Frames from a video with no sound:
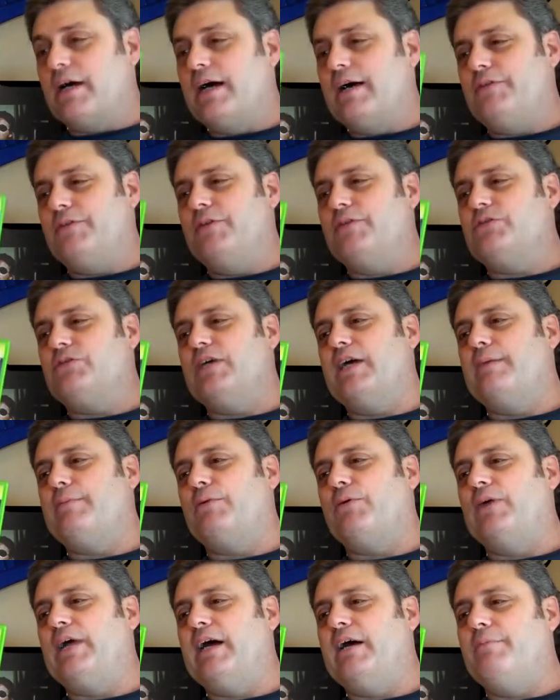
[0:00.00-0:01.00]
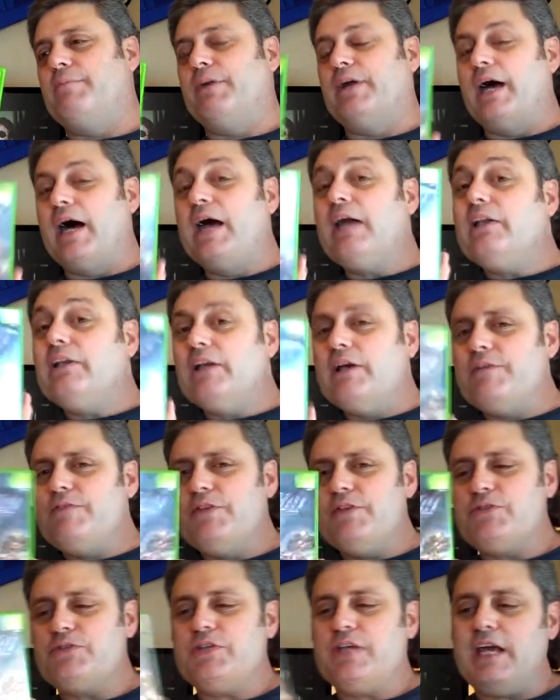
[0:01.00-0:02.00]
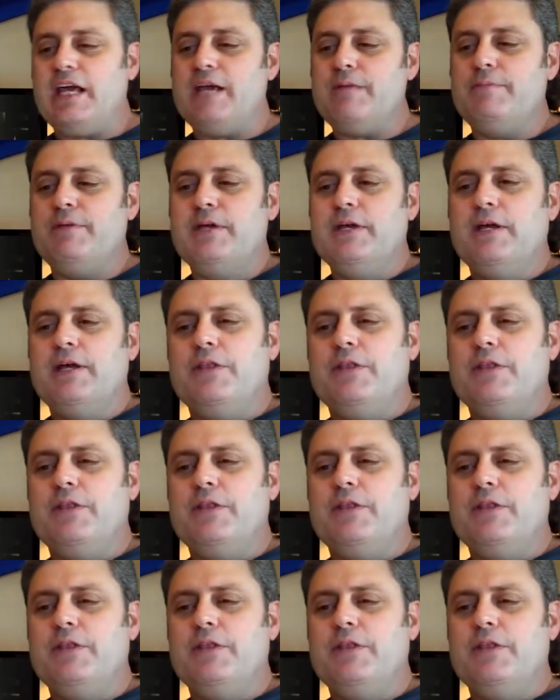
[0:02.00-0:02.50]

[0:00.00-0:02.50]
off this time around. But I love this game.